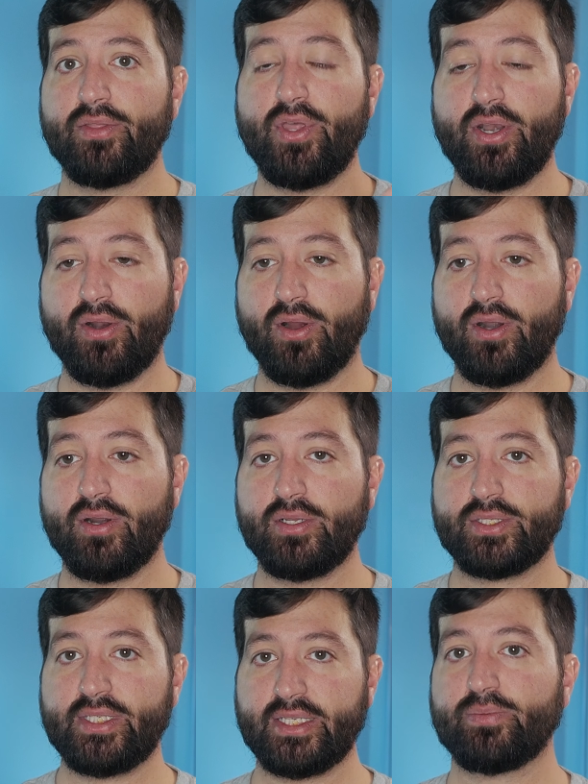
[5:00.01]
There are
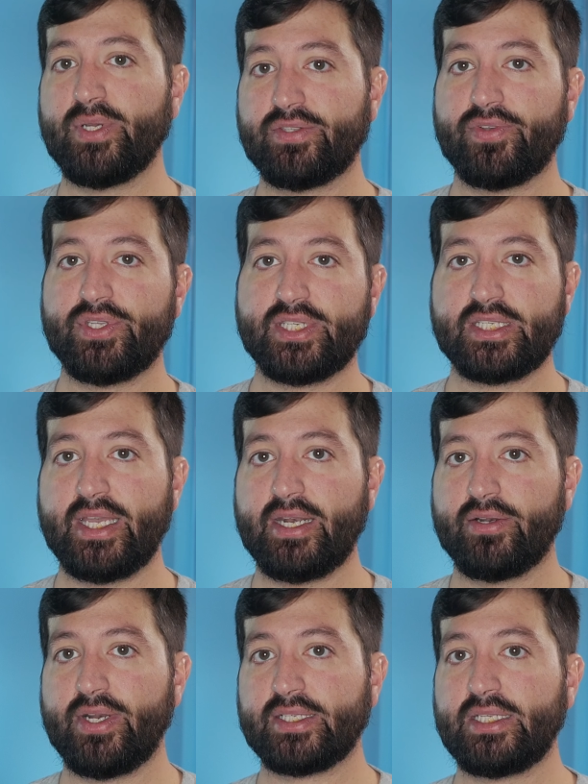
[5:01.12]
six for the
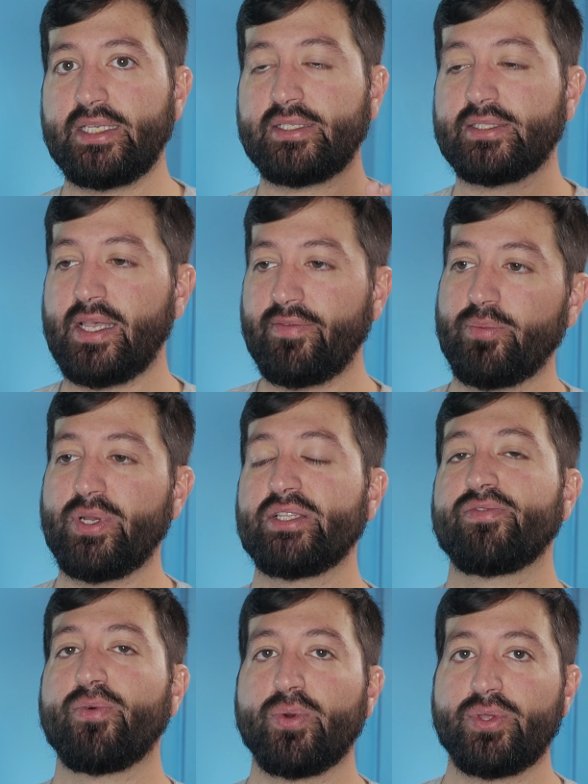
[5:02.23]
6800 XT, seven wins
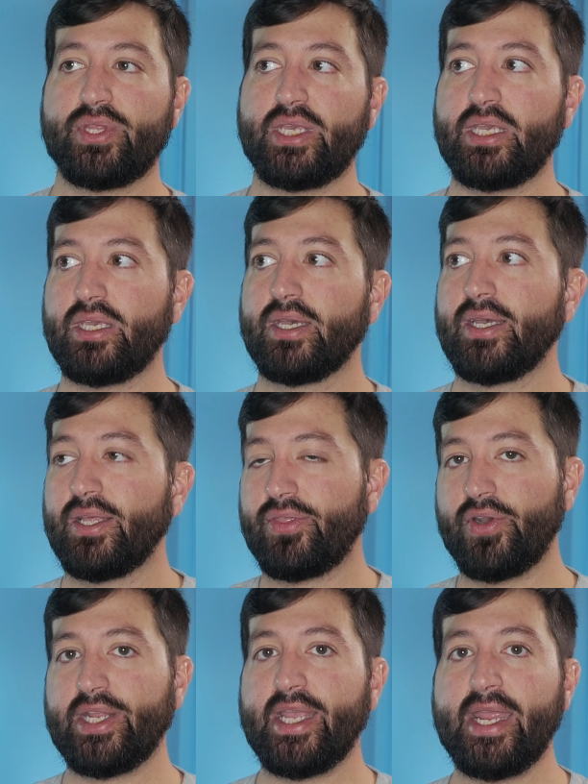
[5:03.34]
for the
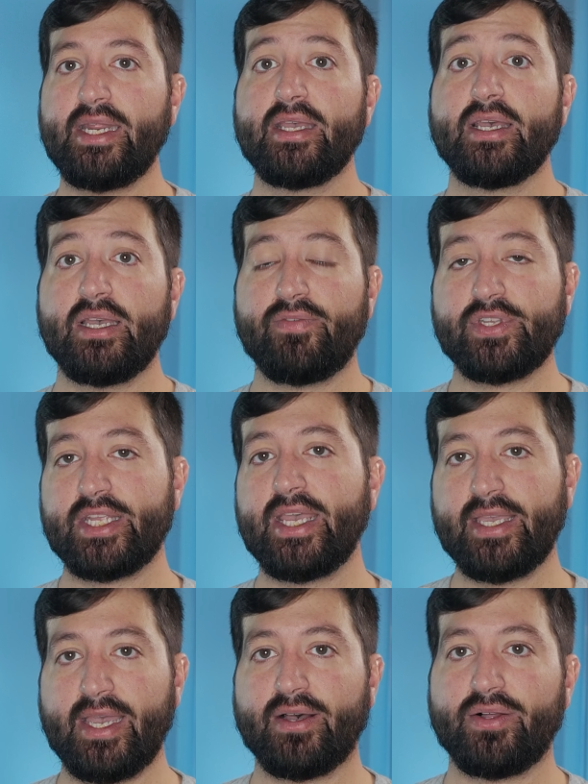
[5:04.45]
3080. If you
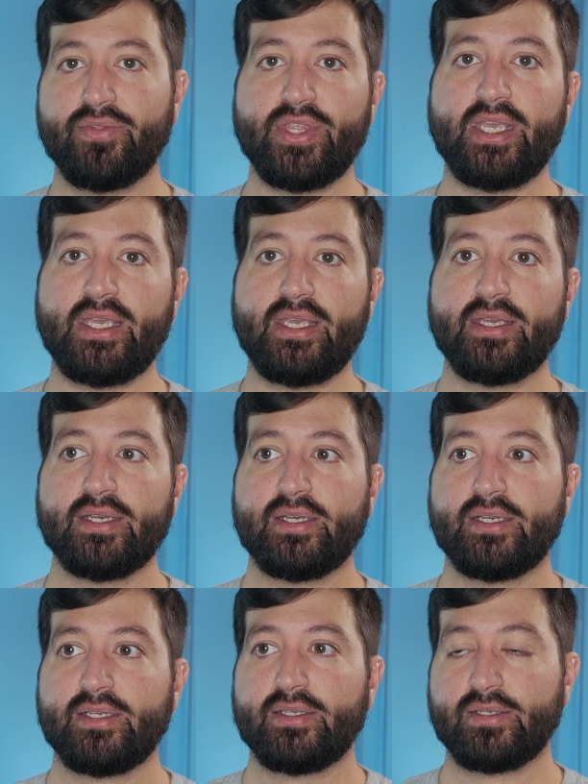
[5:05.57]
take out the
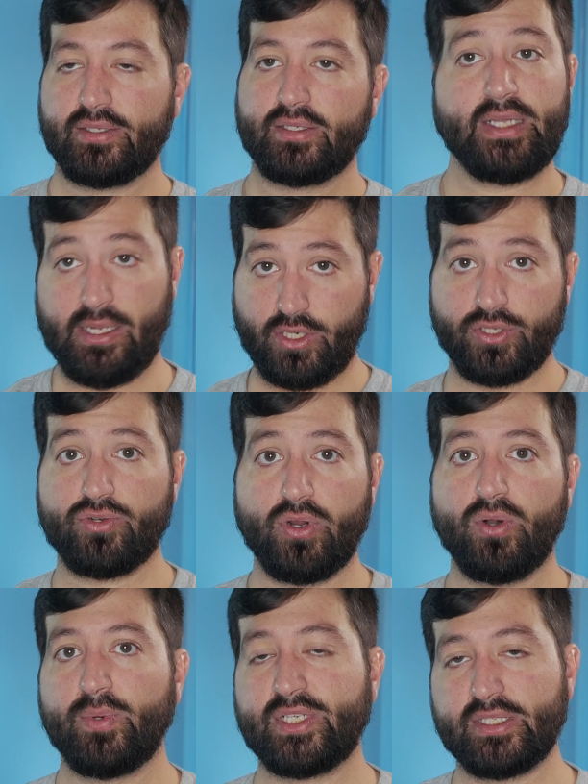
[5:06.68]
uh,
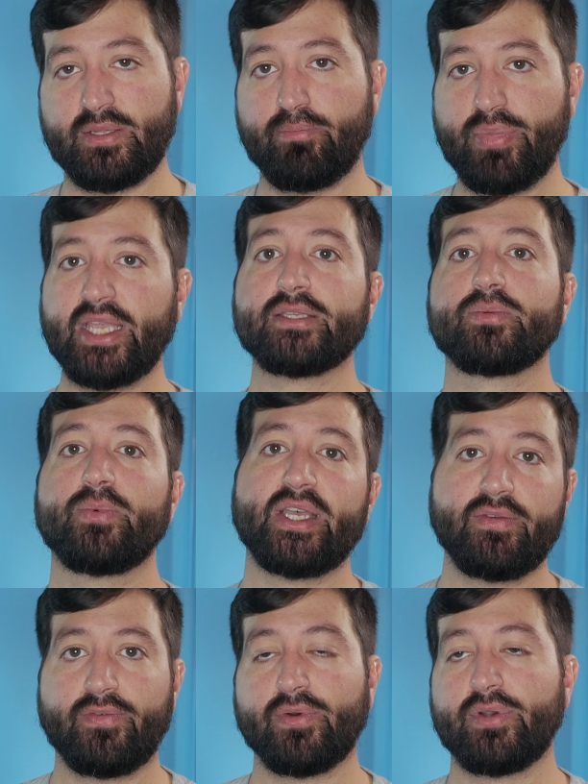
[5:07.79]
control, which is the biggest
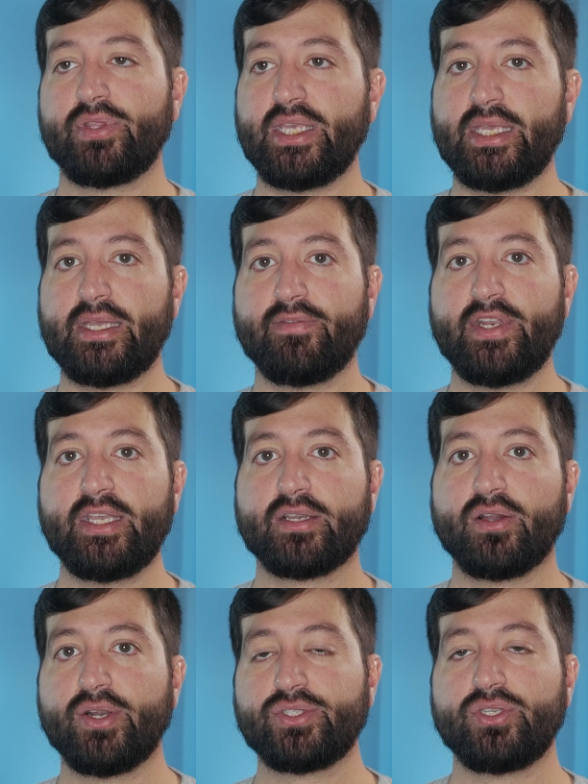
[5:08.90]
win for the NVIDIA
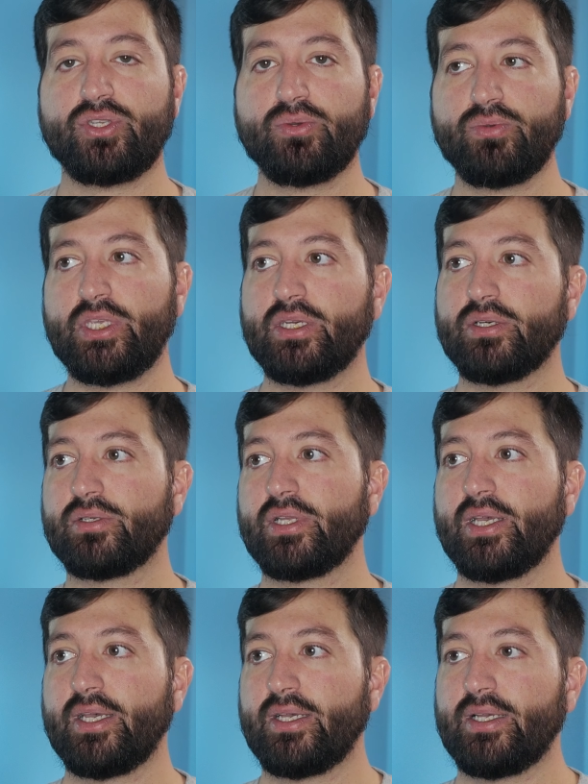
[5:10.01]
cards, you yield
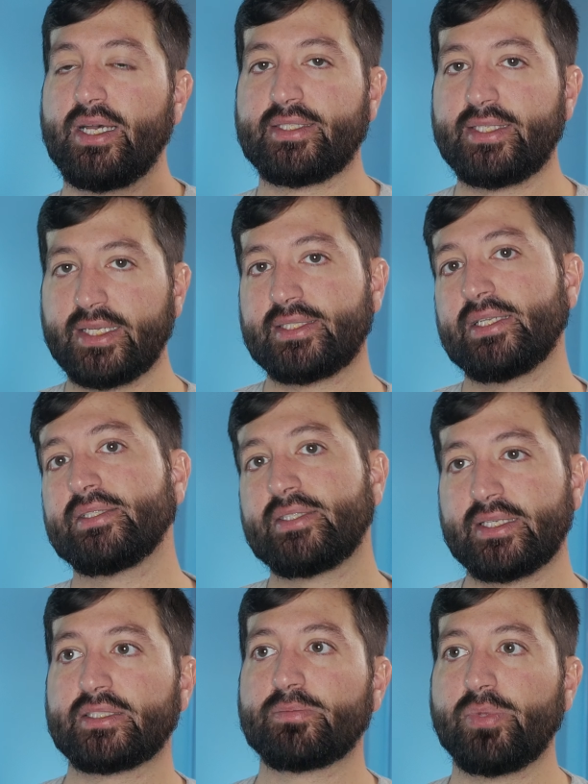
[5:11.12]
a 6 and
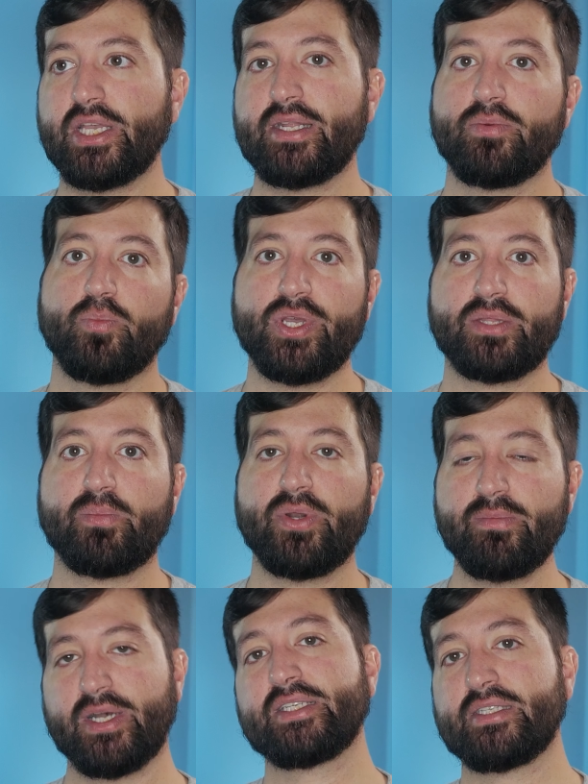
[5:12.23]
6 split with pretty
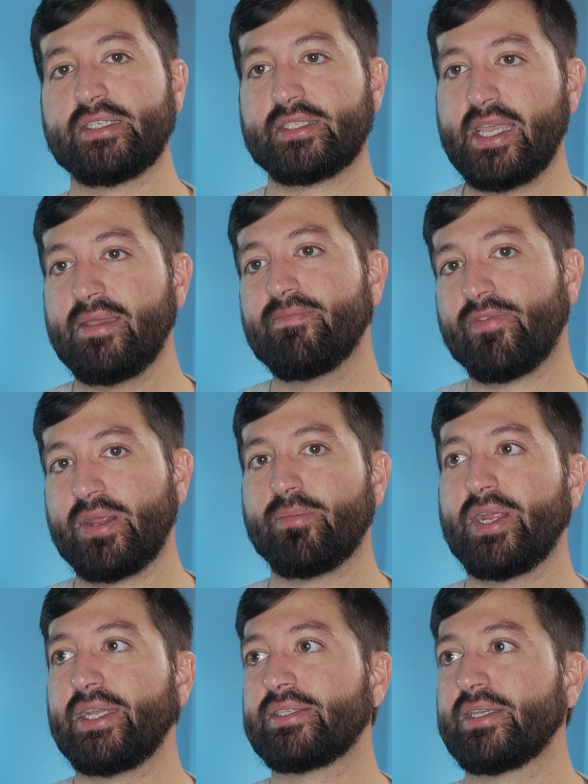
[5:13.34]
much the same frame
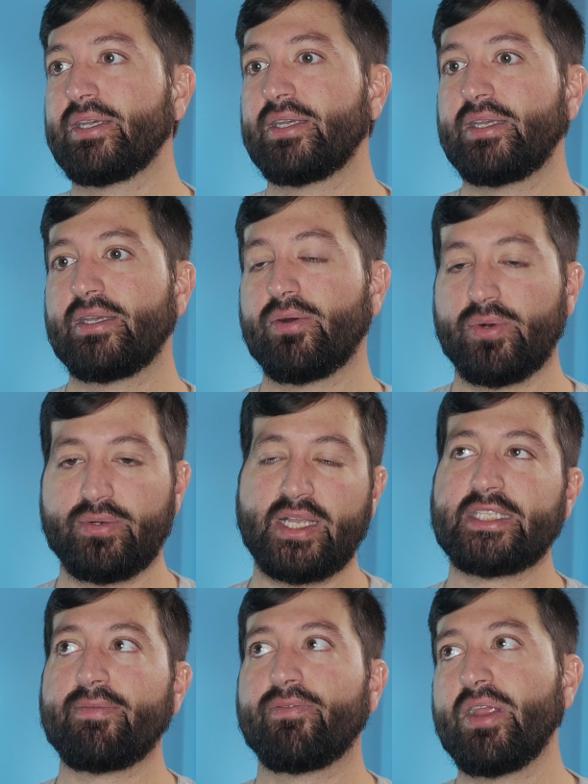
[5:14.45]
rates or not
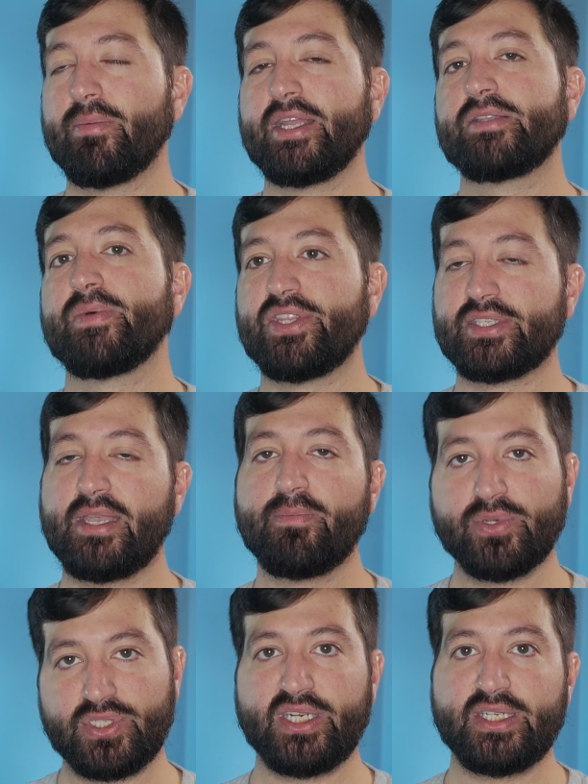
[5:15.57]
same frame rates, but the same
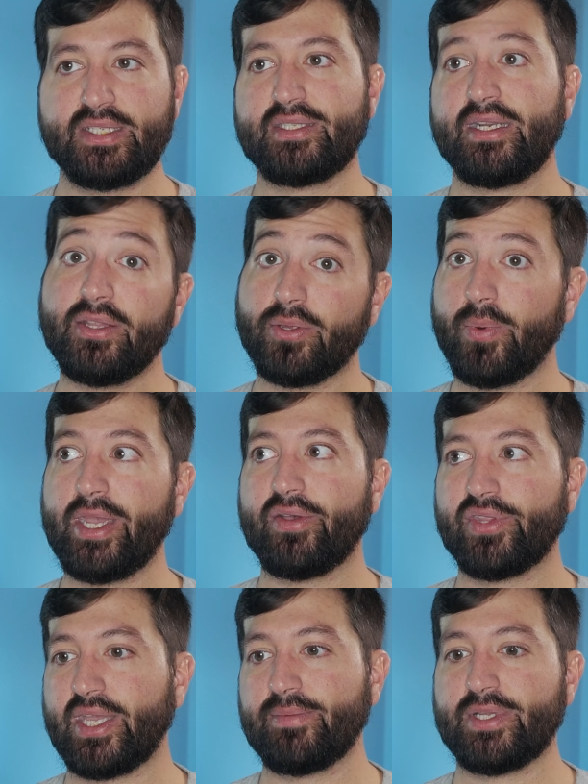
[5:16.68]
percentages in either way on
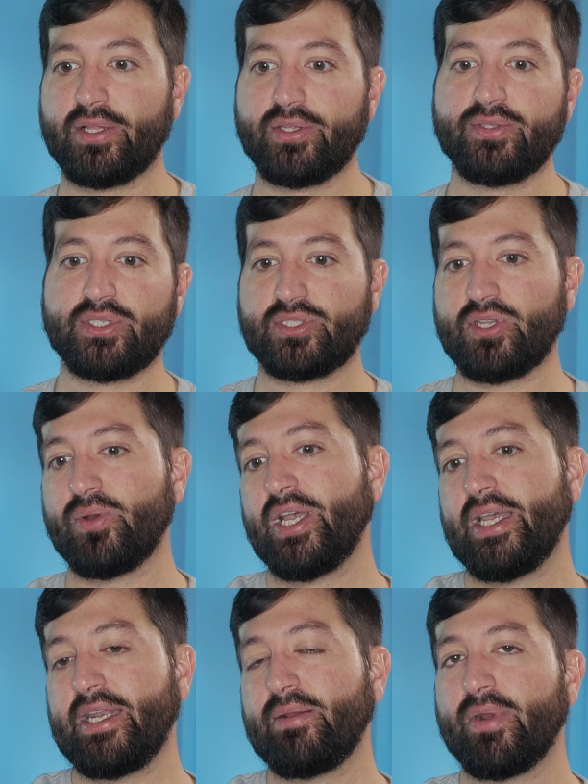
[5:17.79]
the games that it loses. So
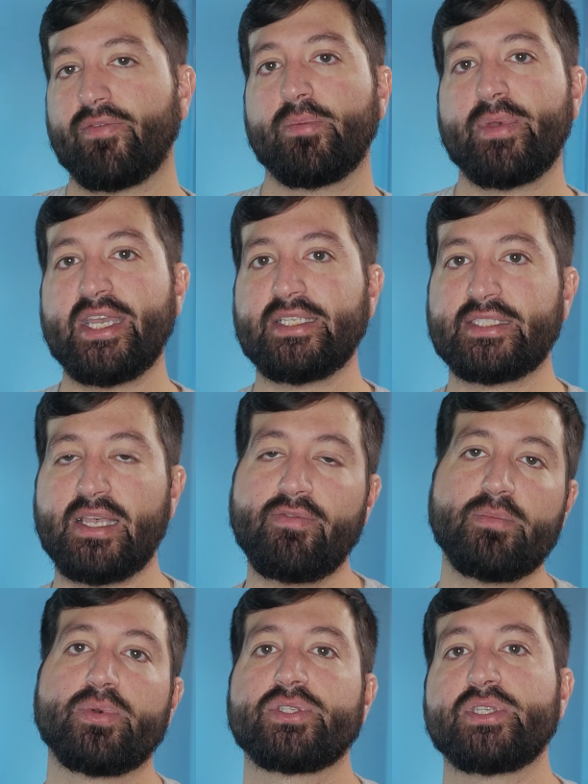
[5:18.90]
anywhere from a
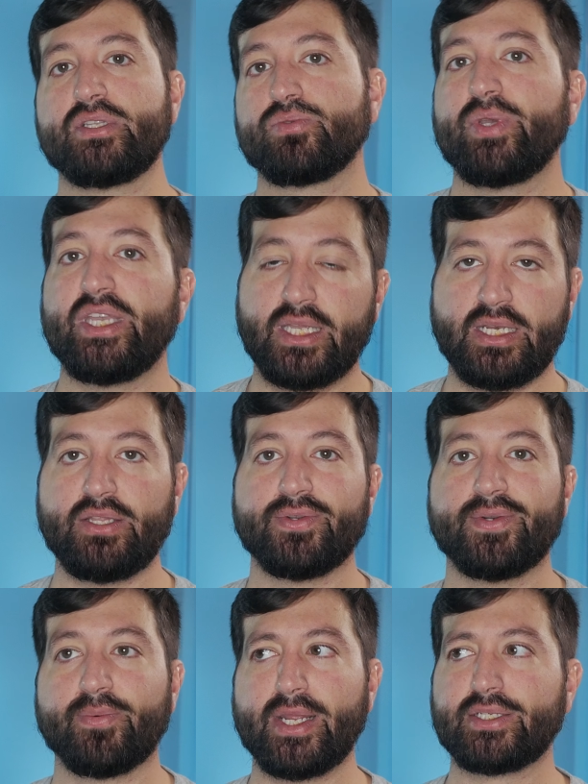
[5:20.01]
7% swing in either
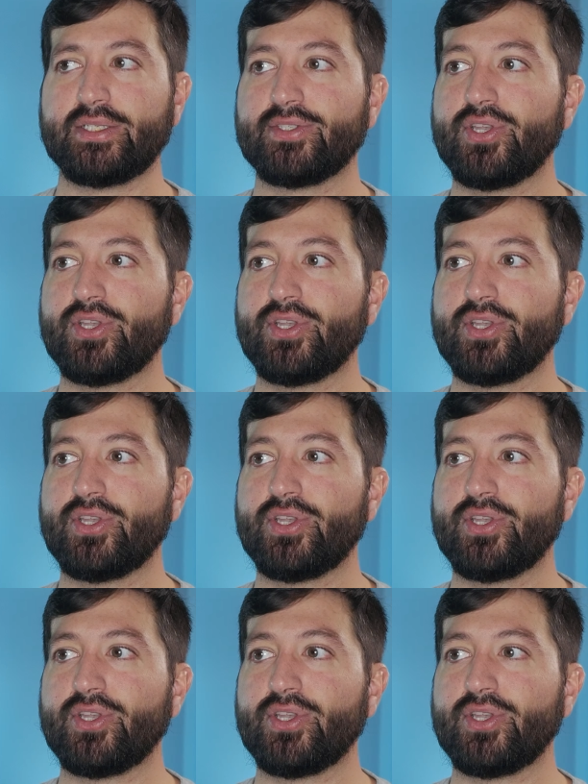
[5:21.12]
direction.